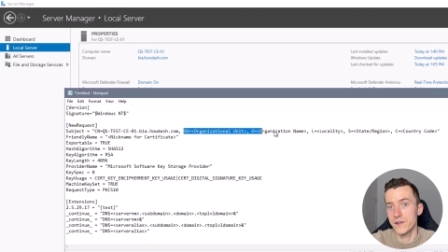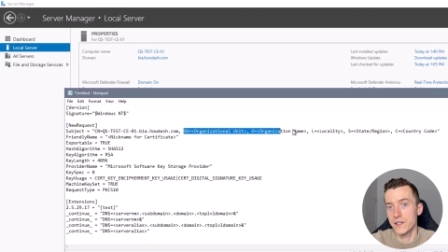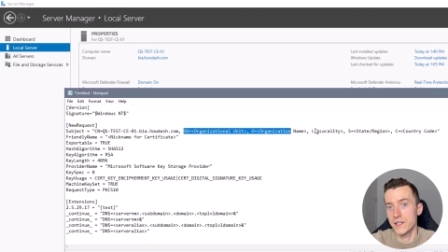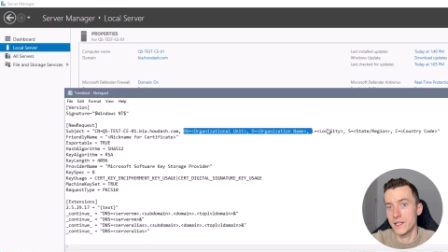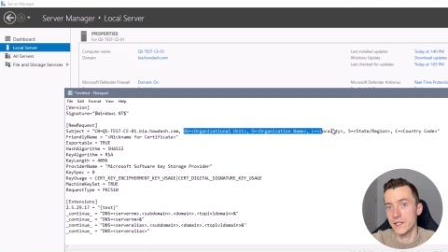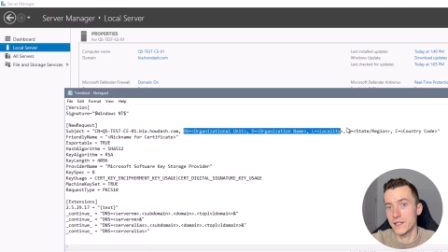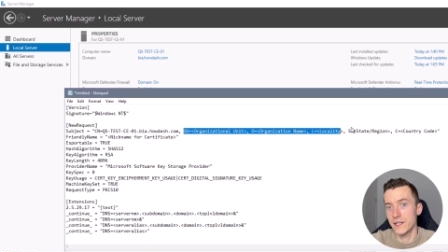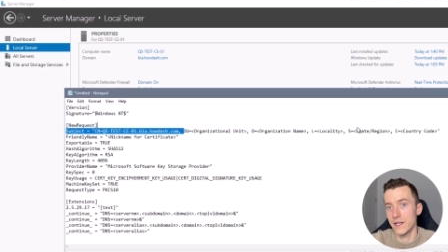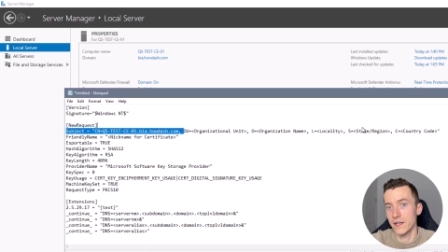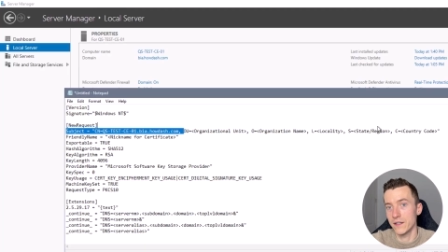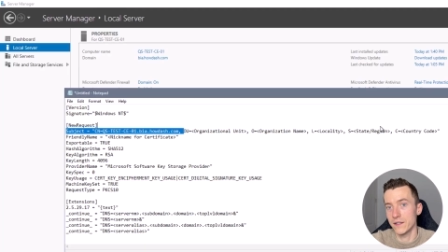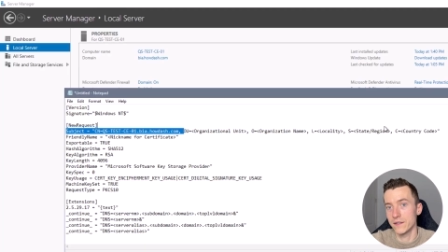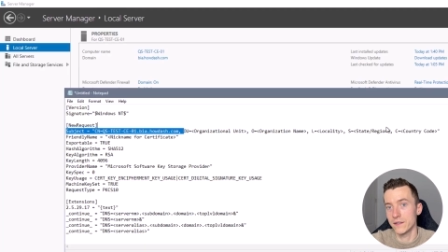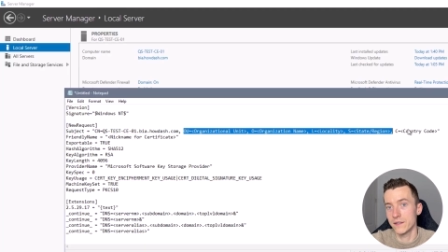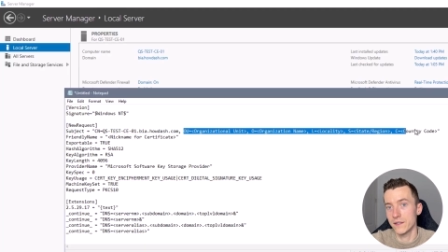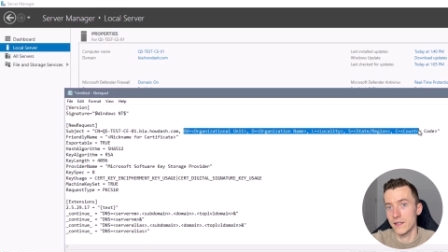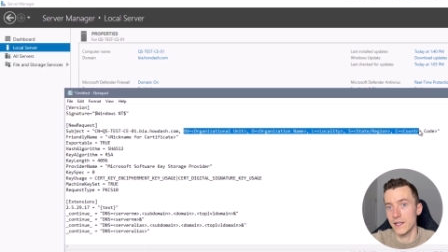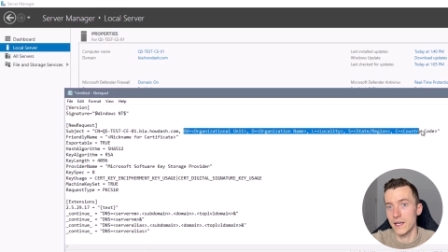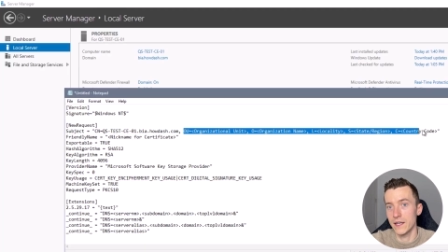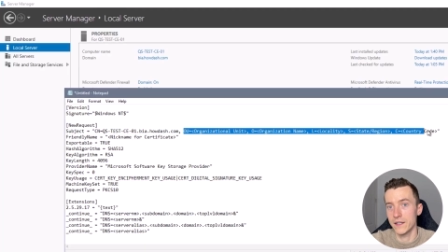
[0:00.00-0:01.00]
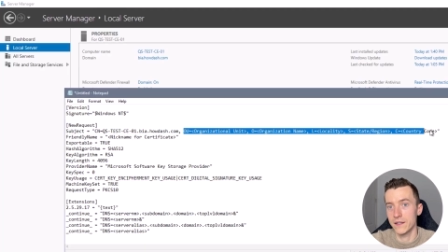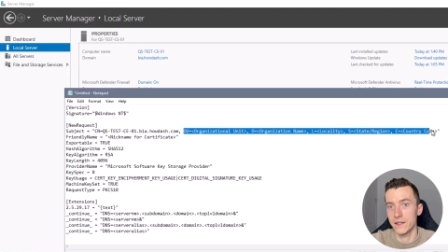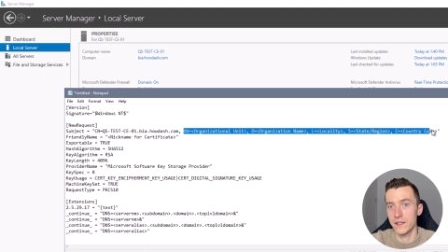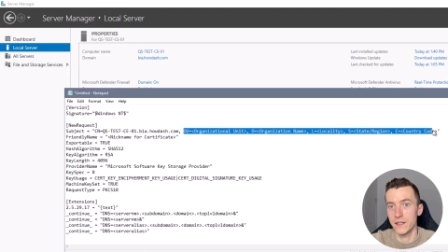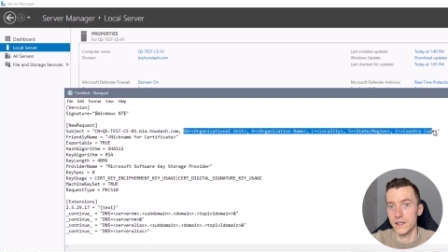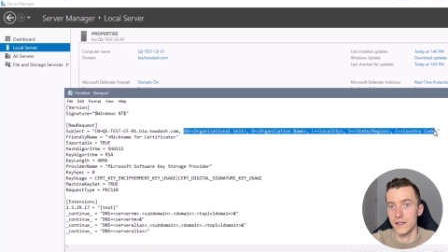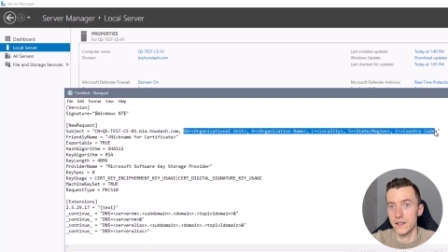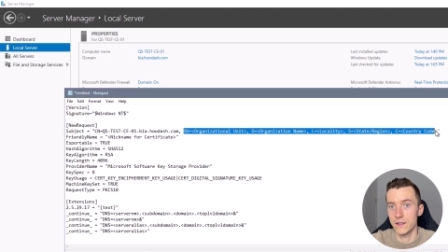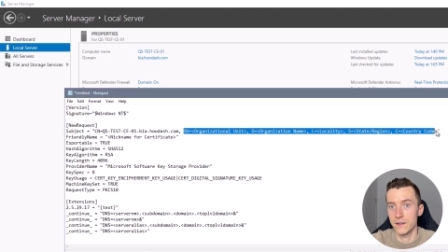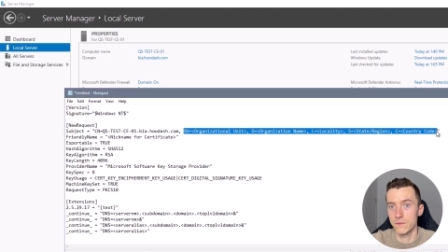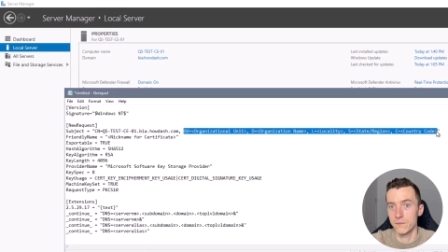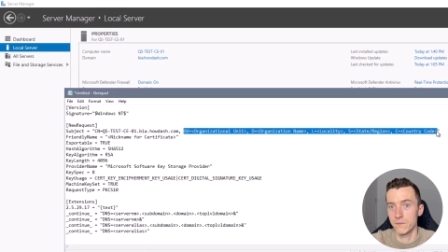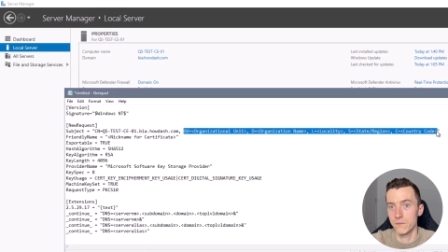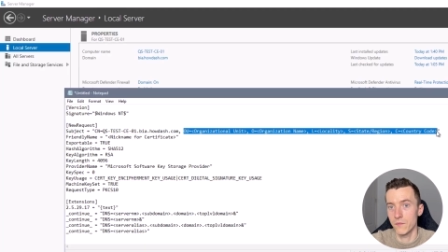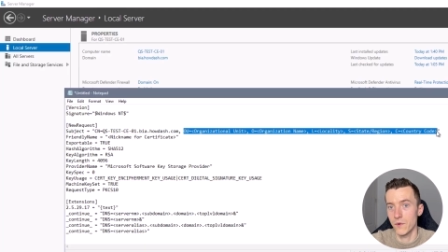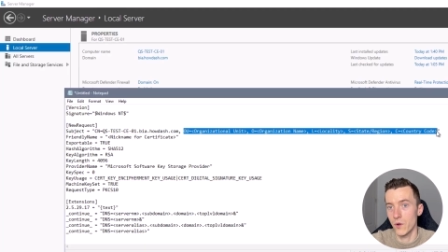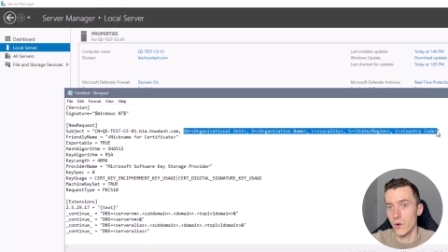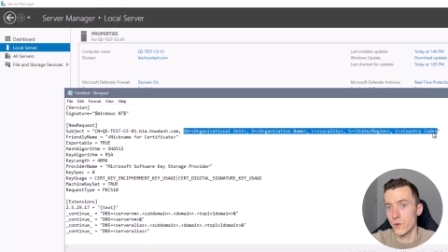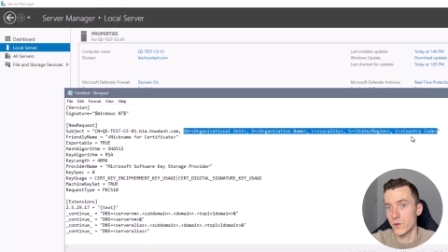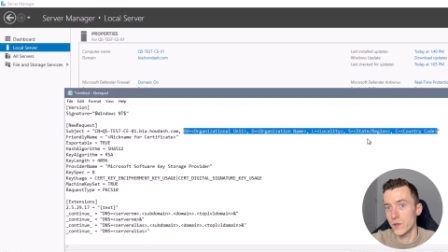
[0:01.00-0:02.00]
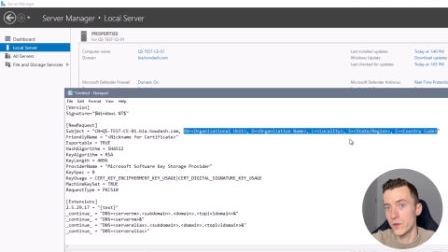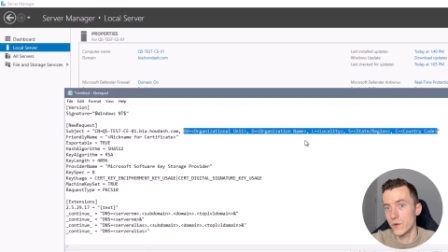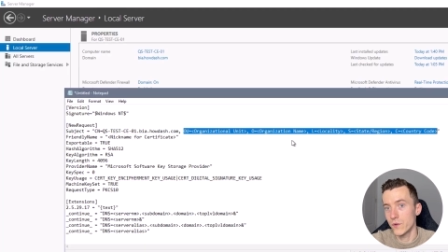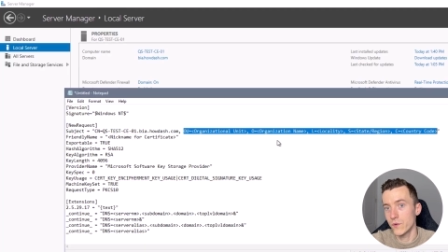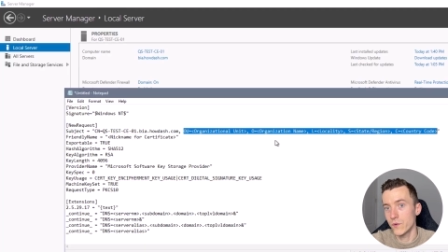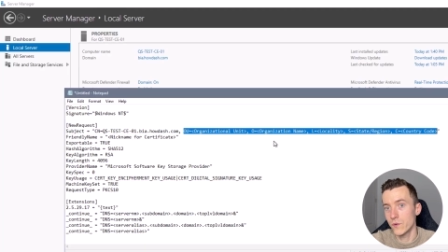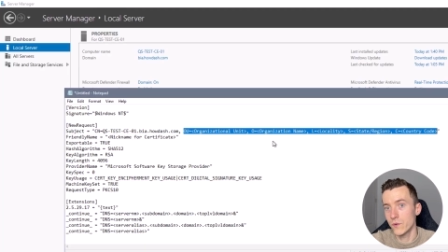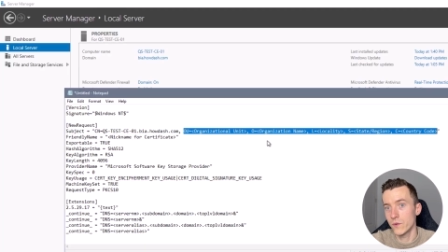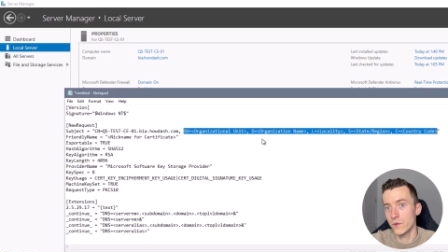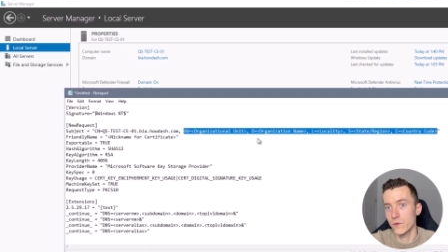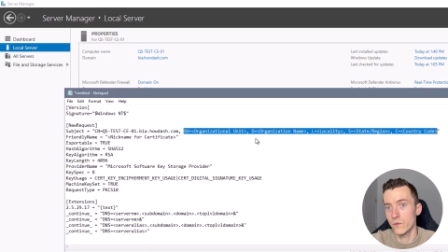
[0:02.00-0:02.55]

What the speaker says: details like the OU,